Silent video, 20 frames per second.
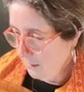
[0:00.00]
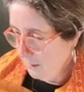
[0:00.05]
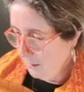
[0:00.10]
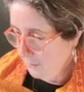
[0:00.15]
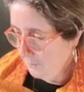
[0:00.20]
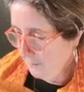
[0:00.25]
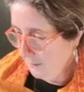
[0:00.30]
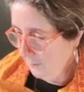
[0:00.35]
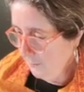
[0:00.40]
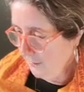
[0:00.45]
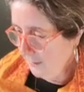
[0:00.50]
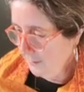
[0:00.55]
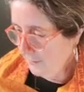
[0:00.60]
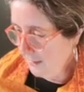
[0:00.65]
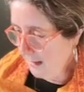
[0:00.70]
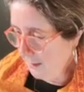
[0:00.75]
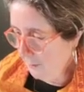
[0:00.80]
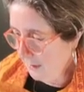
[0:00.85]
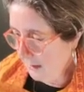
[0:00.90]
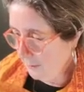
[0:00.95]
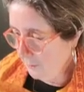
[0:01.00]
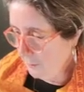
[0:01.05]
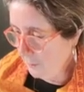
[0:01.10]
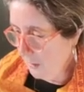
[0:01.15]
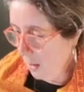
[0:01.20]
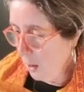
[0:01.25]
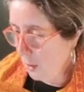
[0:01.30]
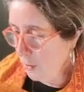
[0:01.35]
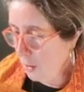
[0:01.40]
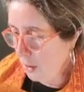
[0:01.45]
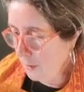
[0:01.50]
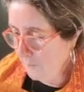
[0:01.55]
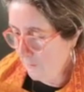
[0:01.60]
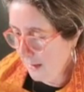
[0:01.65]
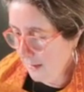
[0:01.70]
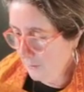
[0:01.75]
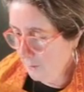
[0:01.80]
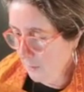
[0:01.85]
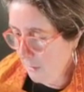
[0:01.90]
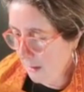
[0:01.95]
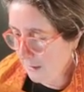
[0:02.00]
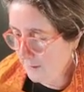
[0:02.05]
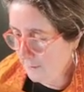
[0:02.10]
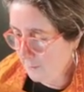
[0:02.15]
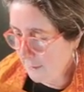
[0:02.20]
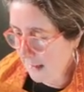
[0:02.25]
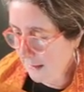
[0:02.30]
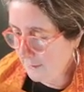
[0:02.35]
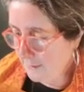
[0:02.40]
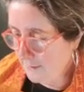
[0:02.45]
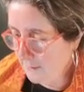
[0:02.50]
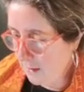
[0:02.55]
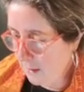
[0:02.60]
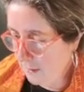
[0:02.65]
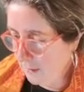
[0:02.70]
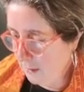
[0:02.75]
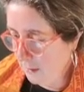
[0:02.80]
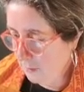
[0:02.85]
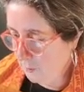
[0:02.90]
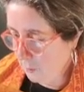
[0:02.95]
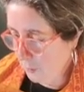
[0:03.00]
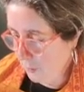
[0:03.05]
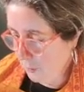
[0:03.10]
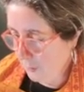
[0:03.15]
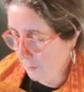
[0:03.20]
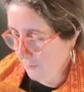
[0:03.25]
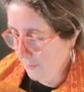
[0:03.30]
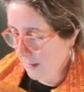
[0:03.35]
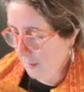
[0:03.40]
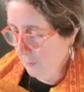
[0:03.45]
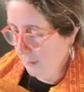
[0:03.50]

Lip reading: something's happening. Oh no, that Mount Sinai worked. There